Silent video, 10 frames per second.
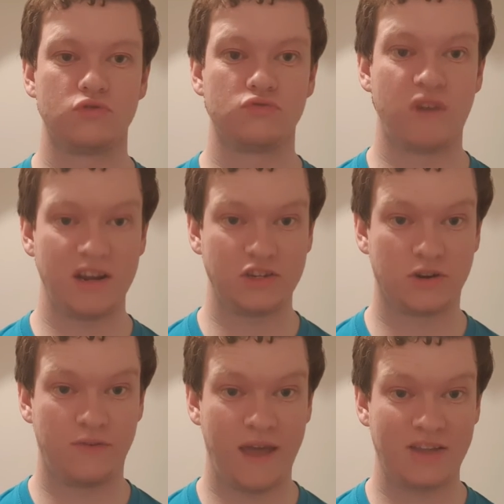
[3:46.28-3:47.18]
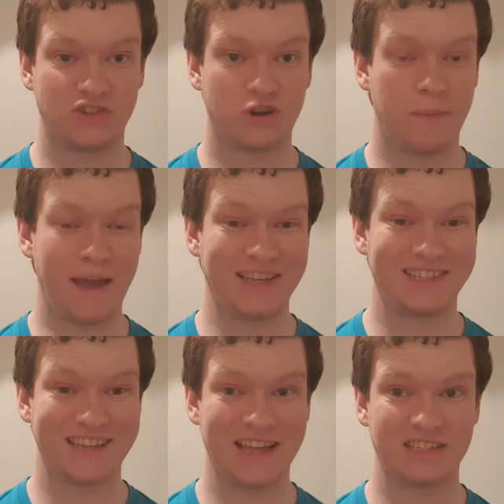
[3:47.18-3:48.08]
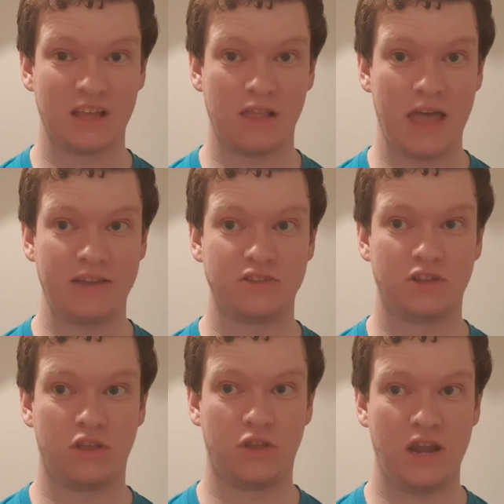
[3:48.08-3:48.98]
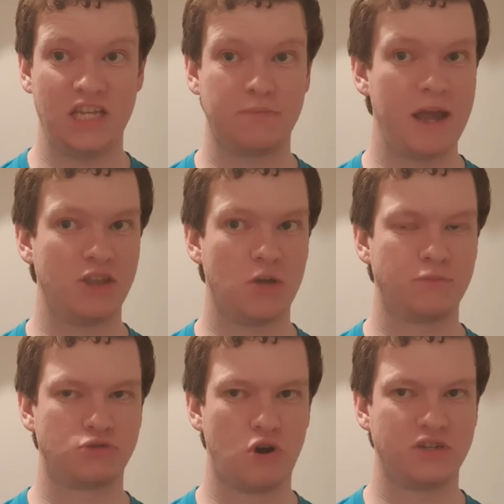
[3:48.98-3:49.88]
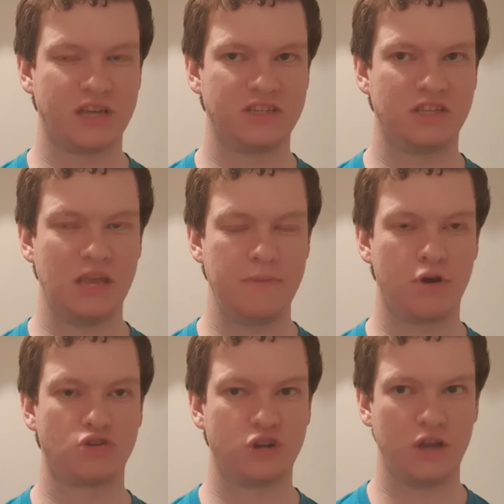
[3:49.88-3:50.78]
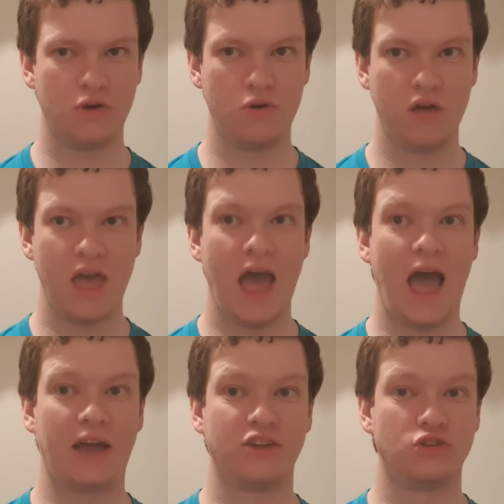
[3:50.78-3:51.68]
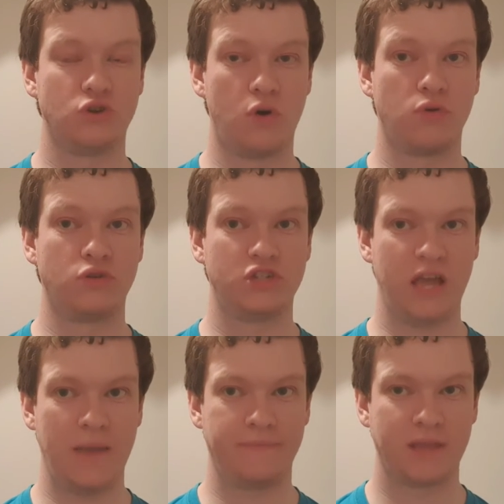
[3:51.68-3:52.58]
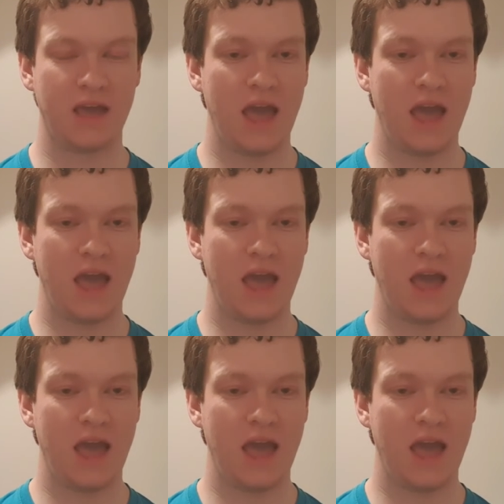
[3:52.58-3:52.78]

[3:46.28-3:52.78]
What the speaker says: Richard Veenstra by 6 legs to 3. He's picked up draws against Thibault Tricole and John O'Shea.